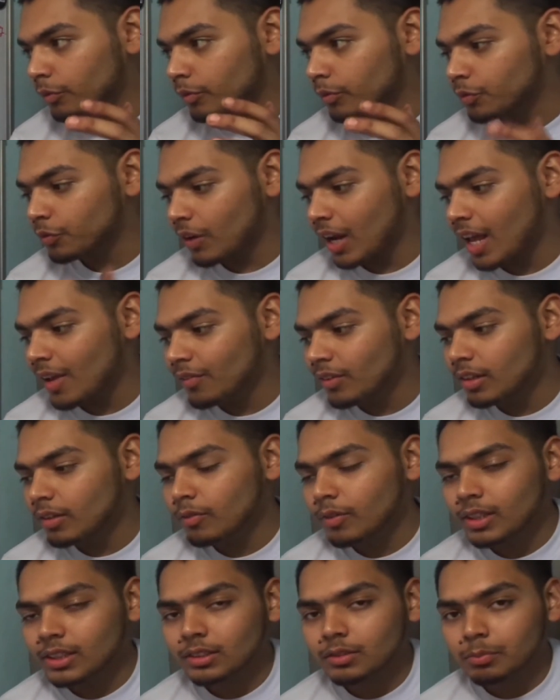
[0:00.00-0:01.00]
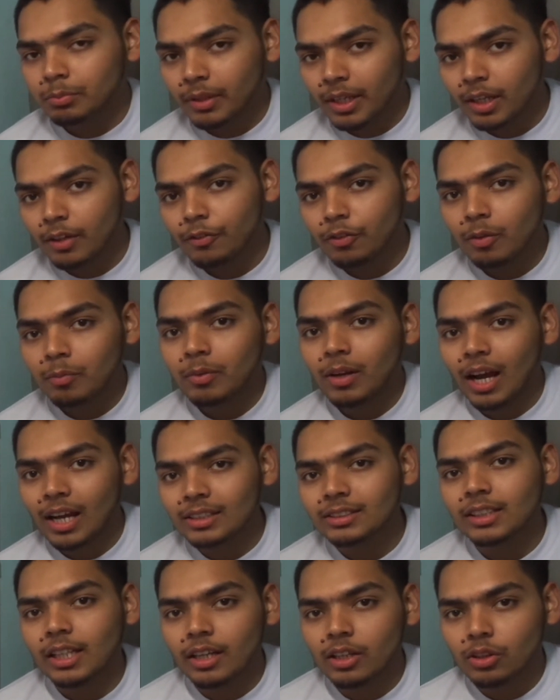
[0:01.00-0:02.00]
flywheel was made from
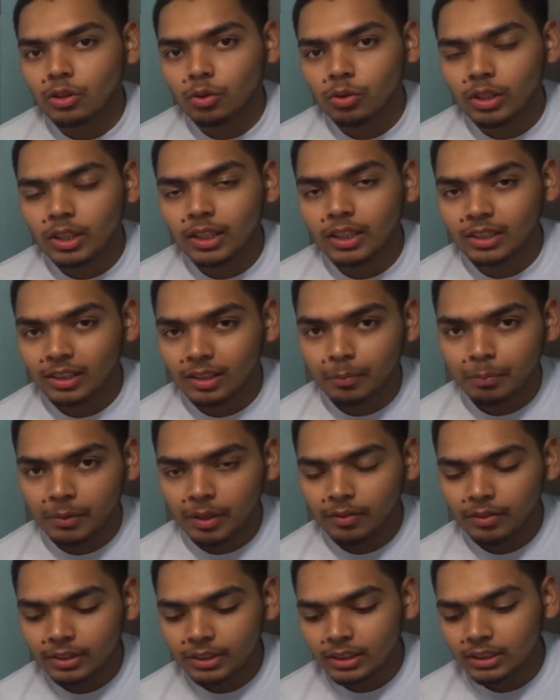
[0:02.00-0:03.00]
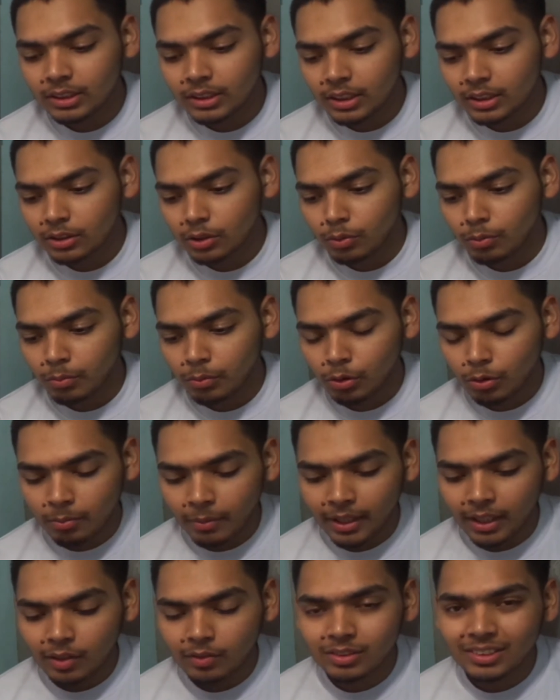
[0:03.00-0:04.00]
cast iron only in the previous engines. You
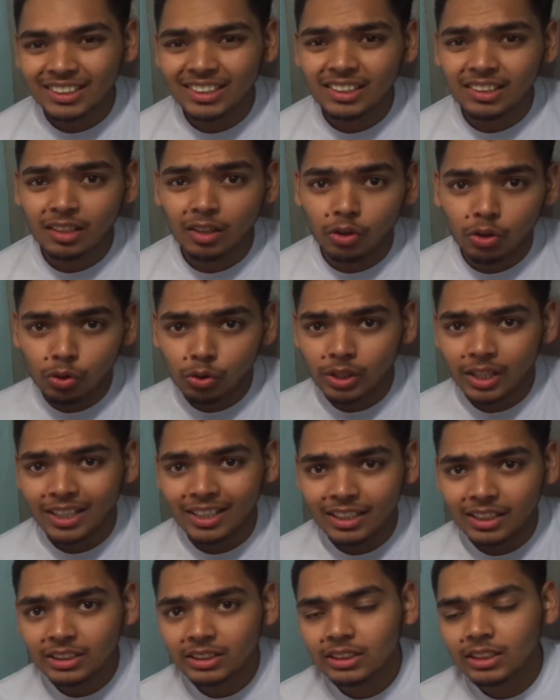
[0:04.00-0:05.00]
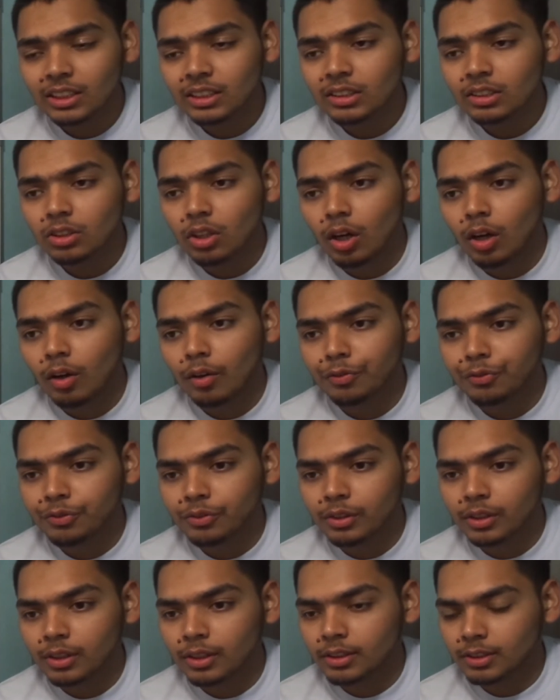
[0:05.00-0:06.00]
might have seen the older engines of
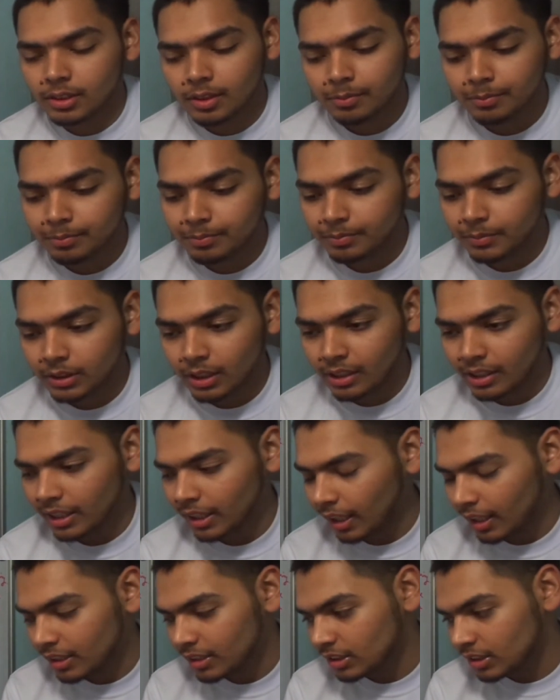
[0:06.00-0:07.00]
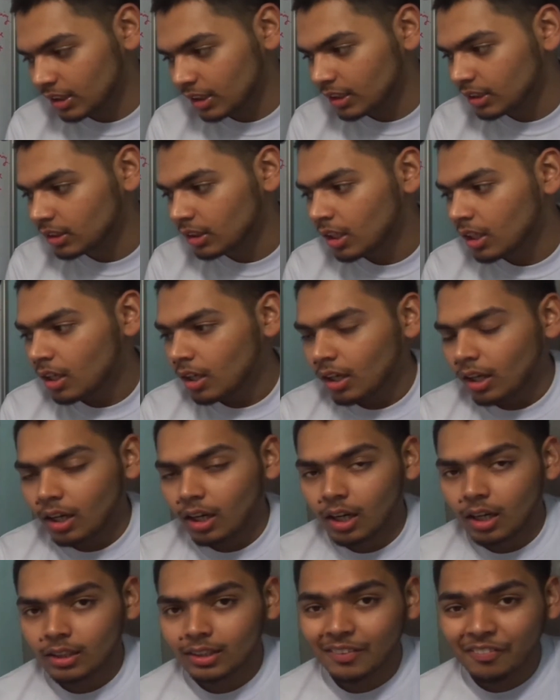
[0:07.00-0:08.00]
some generator engines.
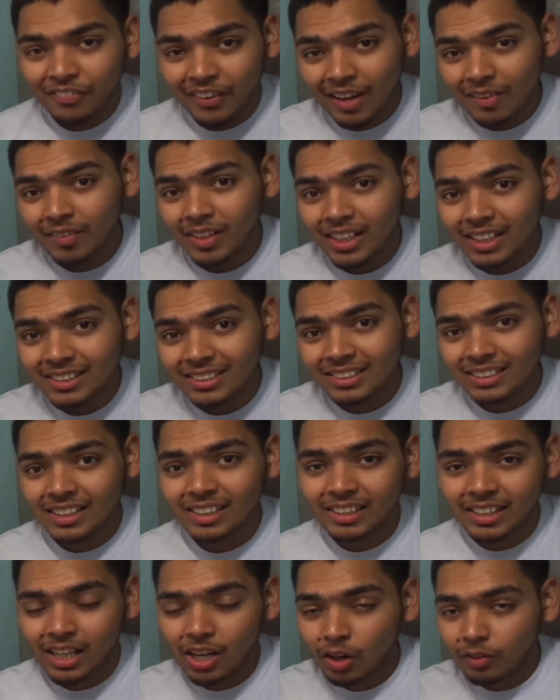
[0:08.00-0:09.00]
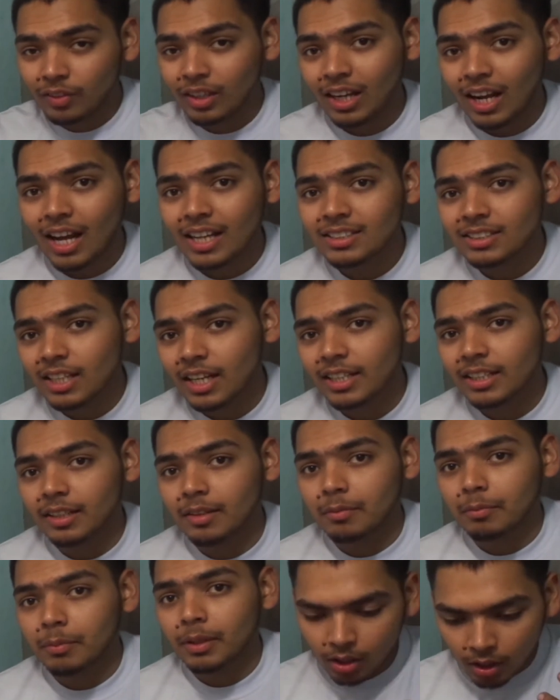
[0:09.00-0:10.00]
The flywheel is still there of the cast
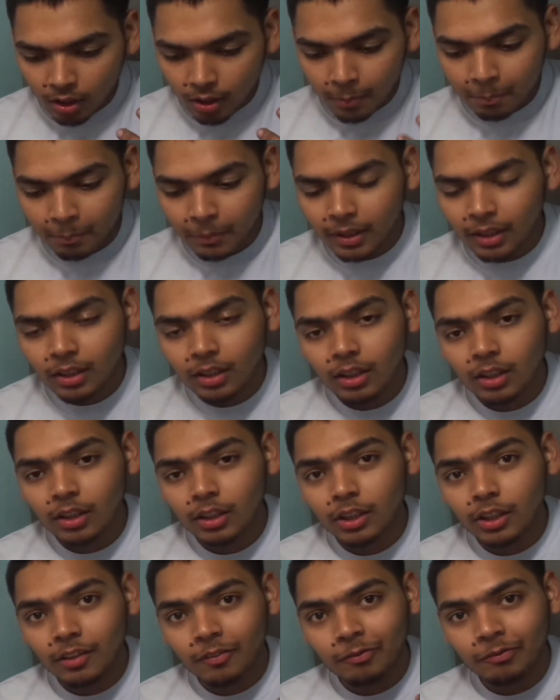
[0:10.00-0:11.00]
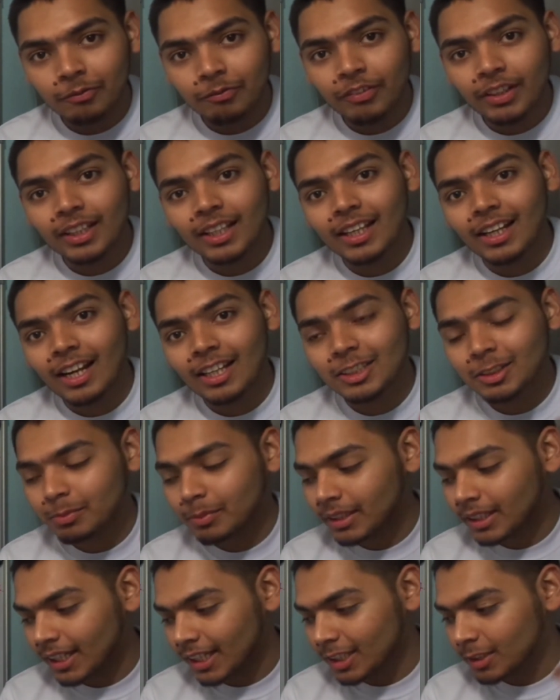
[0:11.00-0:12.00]
iron. But when the
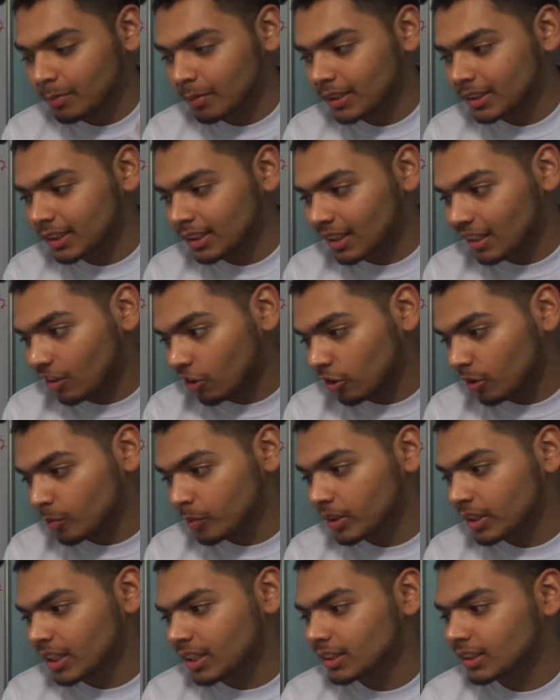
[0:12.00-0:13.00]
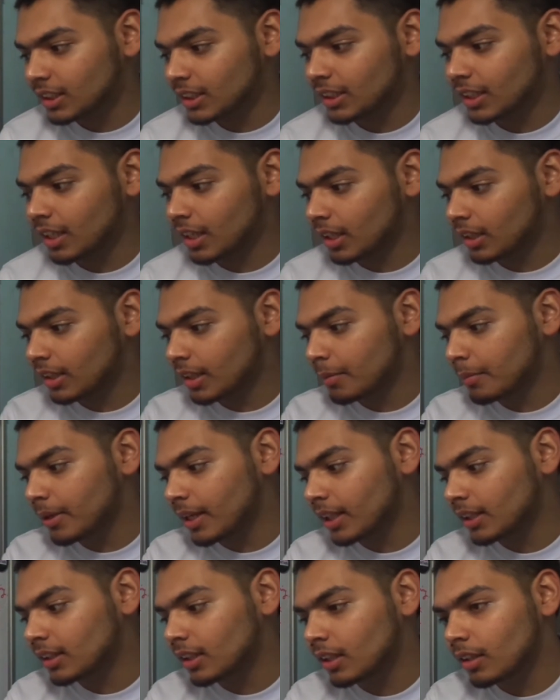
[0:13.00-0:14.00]
enhancement takes place in the automobile industry, they
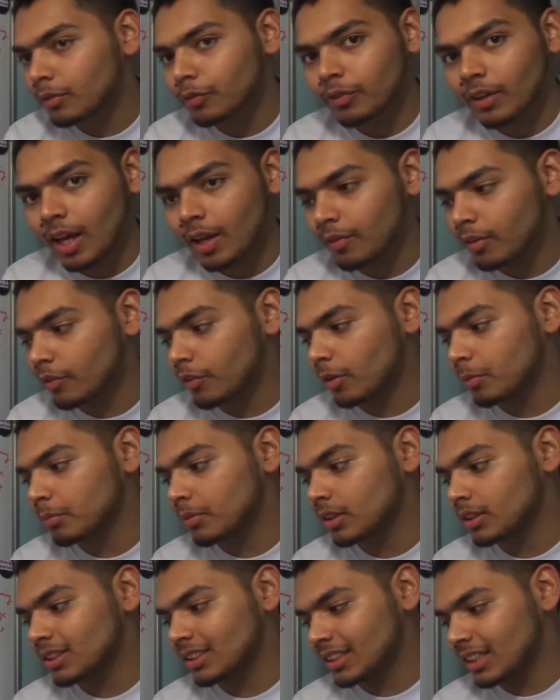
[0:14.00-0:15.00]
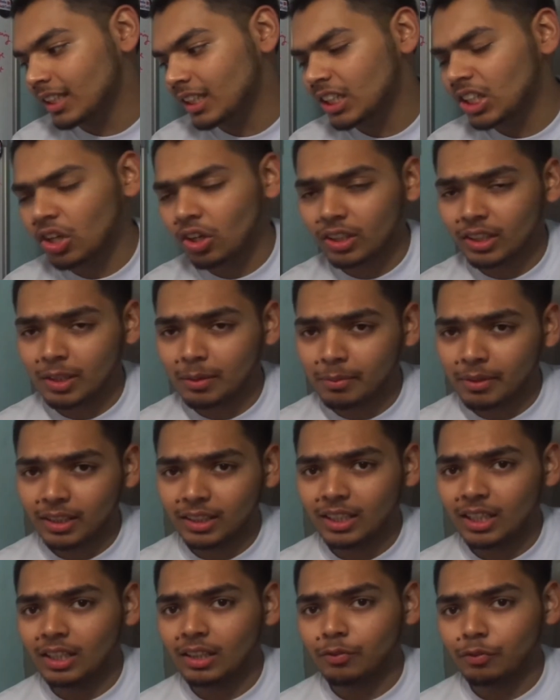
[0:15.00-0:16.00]
make the flywheel from steel or they
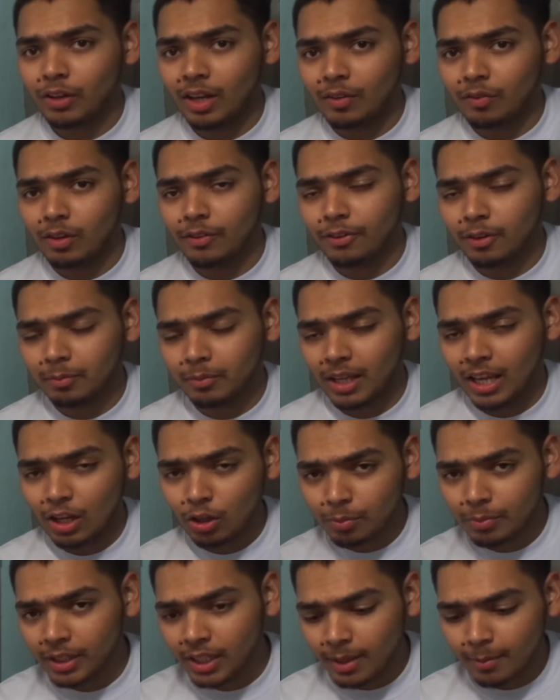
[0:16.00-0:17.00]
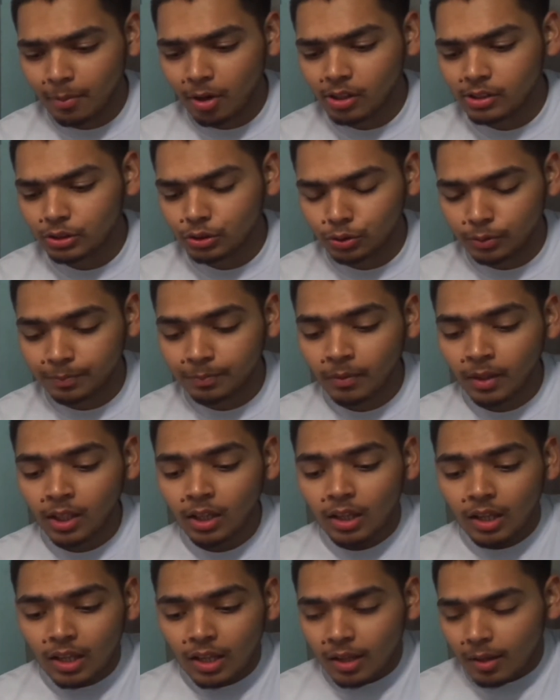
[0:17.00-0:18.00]
make the flywheel from the aluminium also.
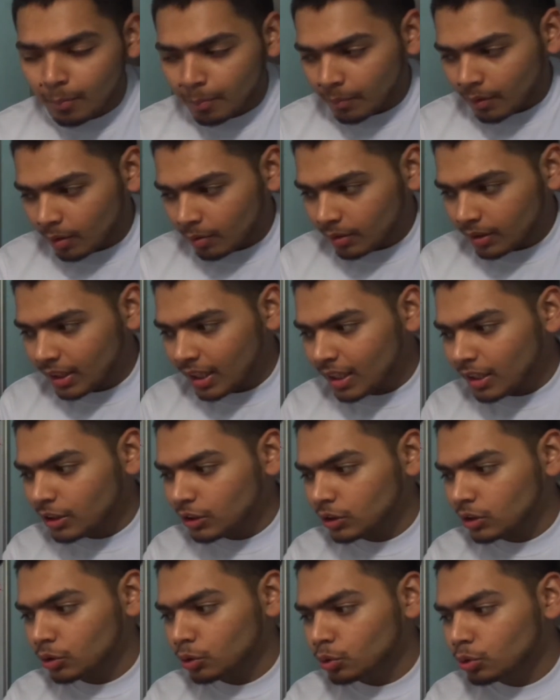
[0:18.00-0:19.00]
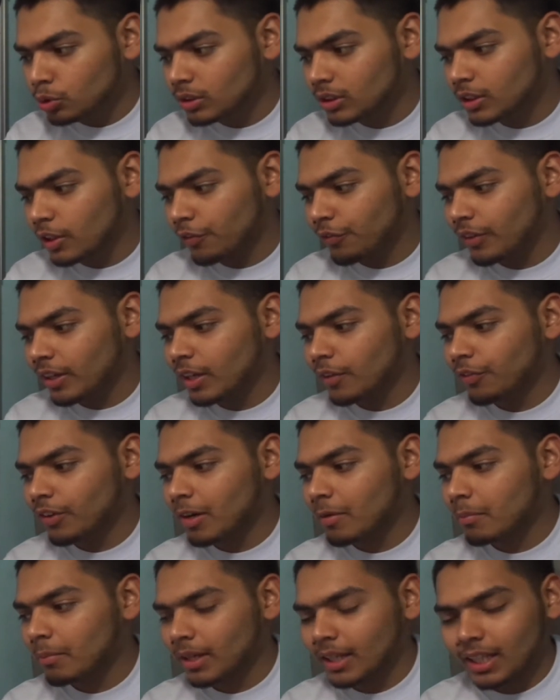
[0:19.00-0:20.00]
They choose different
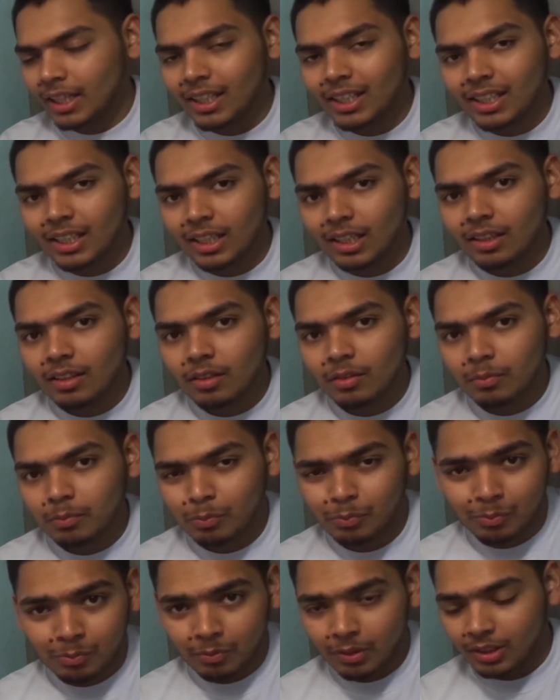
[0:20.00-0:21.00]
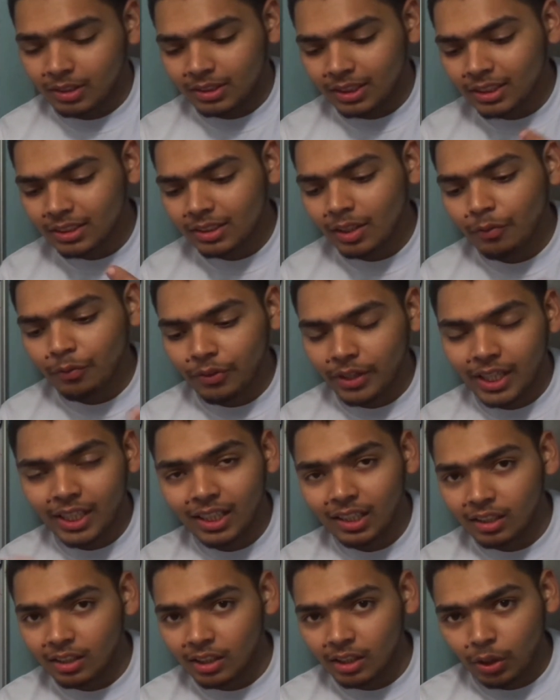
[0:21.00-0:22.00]
material since the
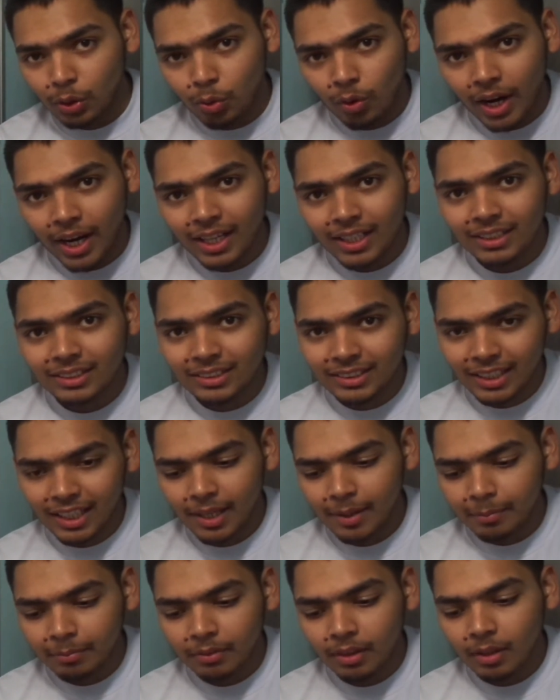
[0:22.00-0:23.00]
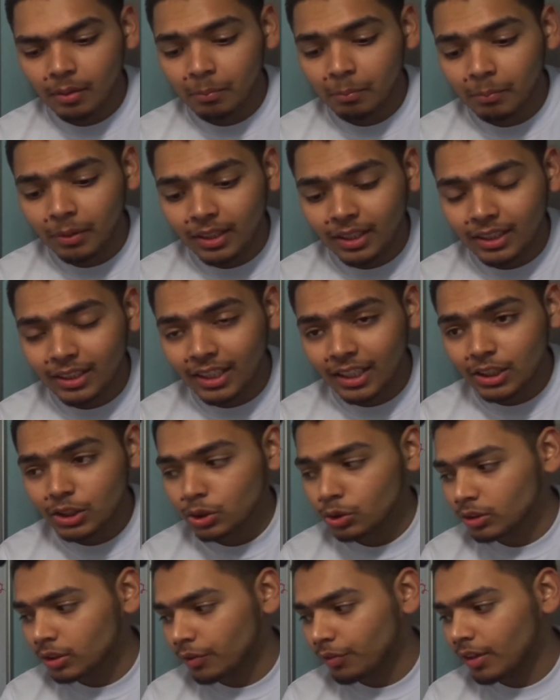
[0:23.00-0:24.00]
weight required is same, but they
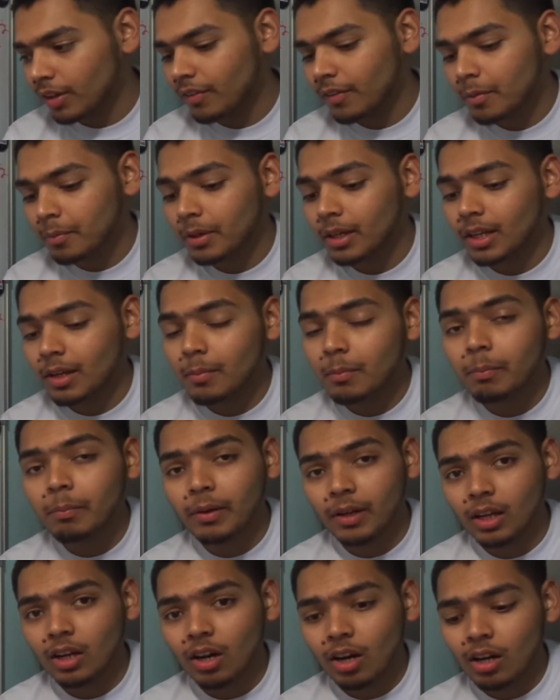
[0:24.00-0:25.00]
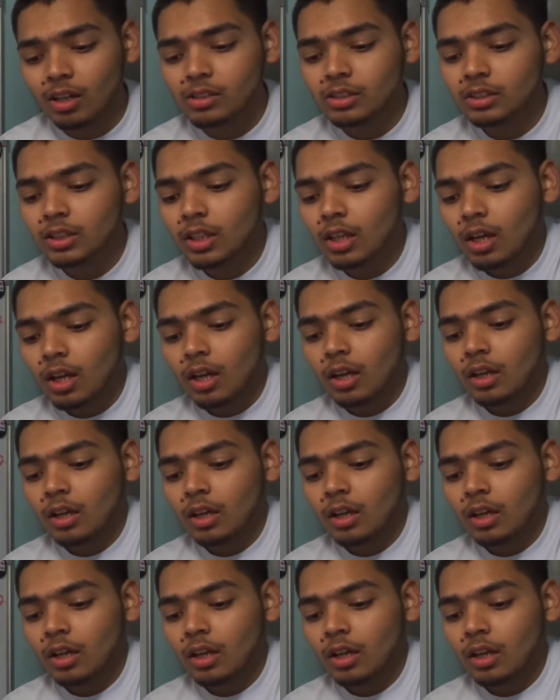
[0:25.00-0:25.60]
choose different material because